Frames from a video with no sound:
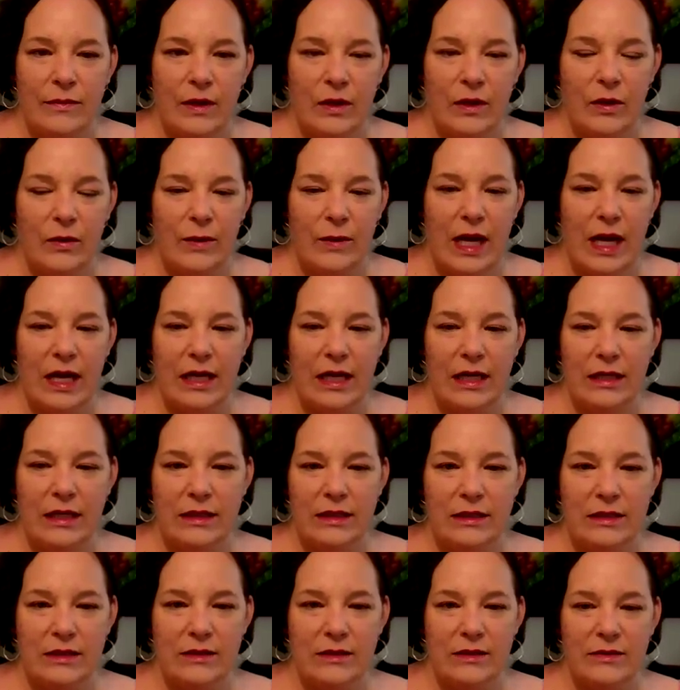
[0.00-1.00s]
right.
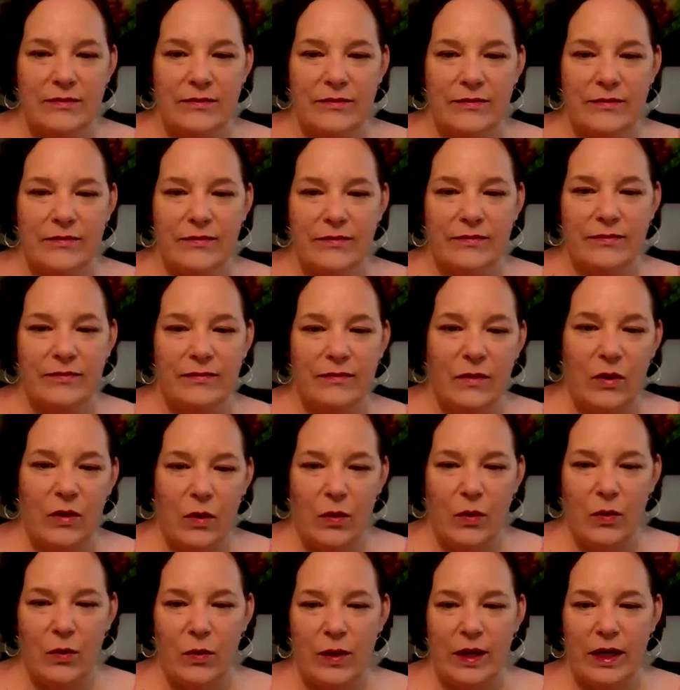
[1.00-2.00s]

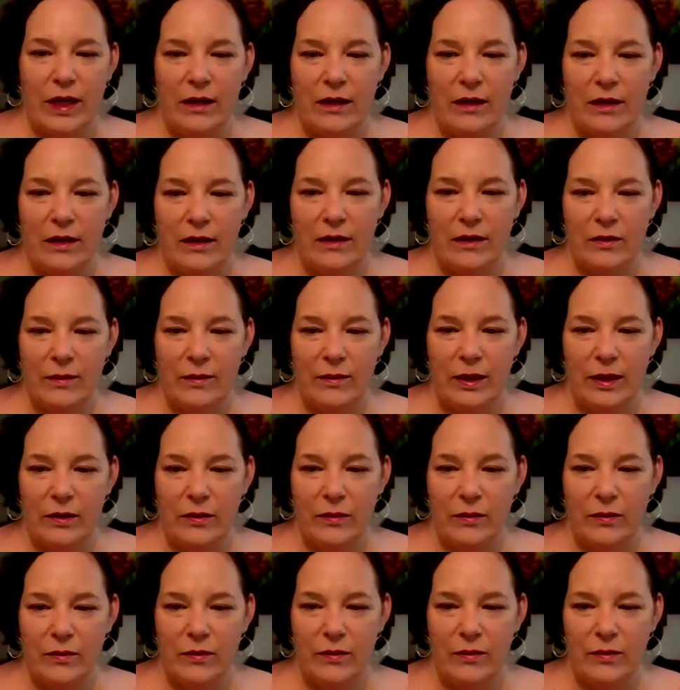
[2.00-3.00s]
Okay, here we
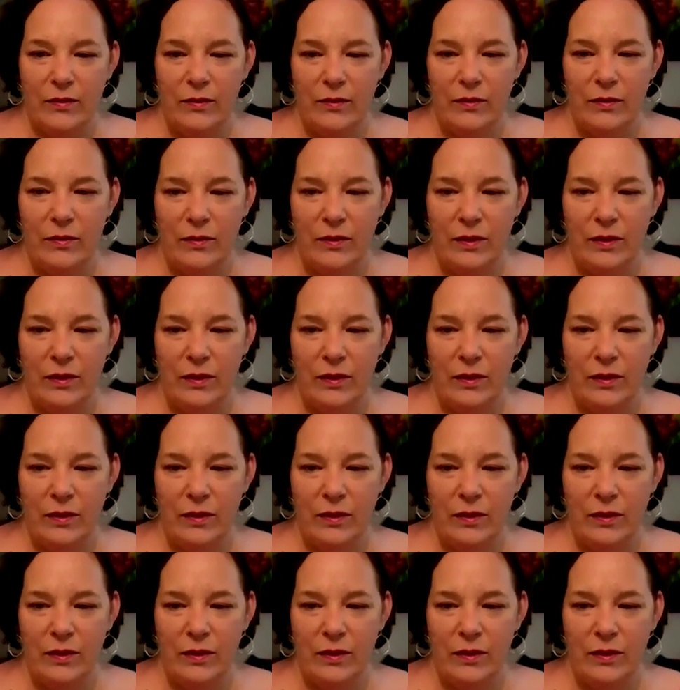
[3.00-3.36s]
go.